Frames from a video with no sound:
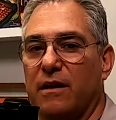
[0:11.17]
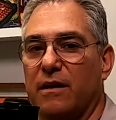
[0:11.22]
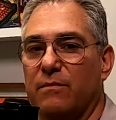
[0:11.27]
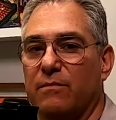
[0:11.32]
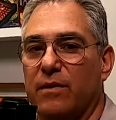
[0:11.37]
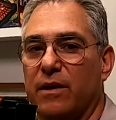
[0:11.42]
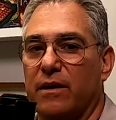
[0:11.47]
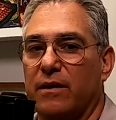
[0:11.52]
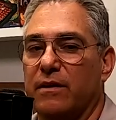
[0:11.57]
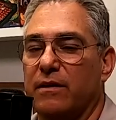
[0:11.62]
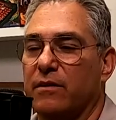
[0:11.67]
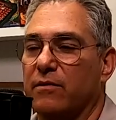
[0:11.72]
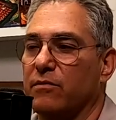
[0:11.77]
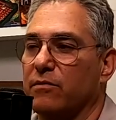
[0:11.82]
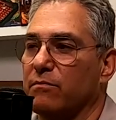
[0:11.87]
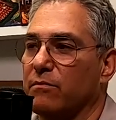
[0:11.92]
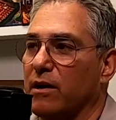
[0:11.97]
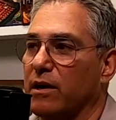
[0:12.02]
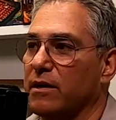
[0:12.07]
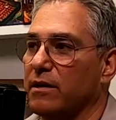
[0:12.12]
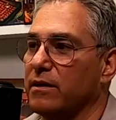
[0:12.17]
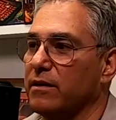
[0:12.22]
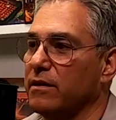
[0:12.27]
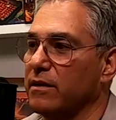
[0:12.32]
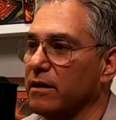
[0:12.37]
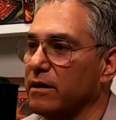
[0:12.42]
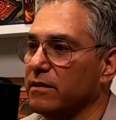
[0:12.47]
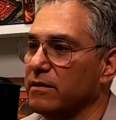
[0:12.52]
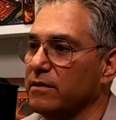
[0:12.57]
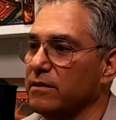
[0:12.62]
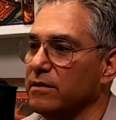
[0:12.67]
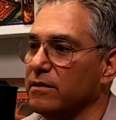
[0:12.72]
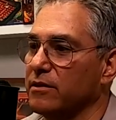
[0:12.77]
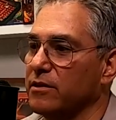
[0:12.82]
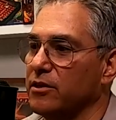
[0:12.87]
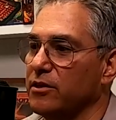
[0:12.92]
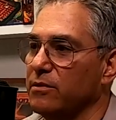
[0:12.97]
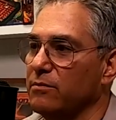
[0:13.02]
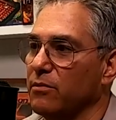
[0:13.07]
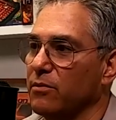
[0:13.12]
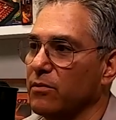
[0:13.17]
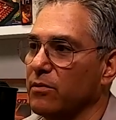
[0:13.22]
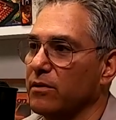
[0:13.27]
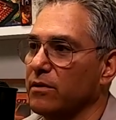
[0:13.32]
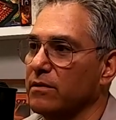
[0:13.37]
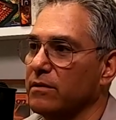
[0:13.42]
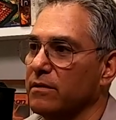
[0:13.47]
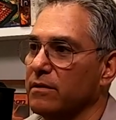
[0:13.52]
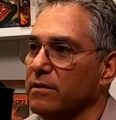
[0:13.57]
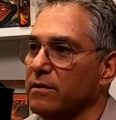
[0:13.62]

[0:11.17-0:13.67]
I'm back here with Mikey on the keyboard.